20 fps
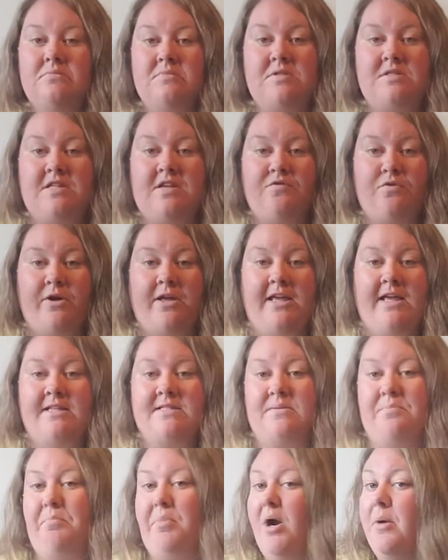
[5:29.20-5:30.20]
See if we can get
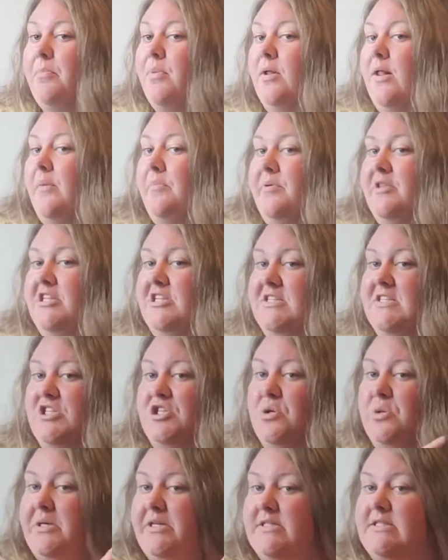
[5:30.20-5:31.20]
some purple up in this
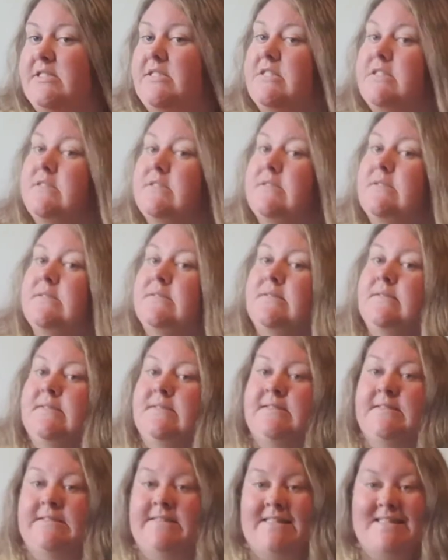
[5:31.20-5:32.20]
joint.
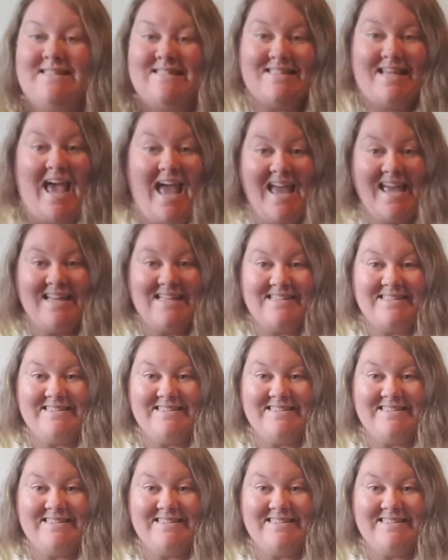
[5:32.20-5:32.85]
Okay?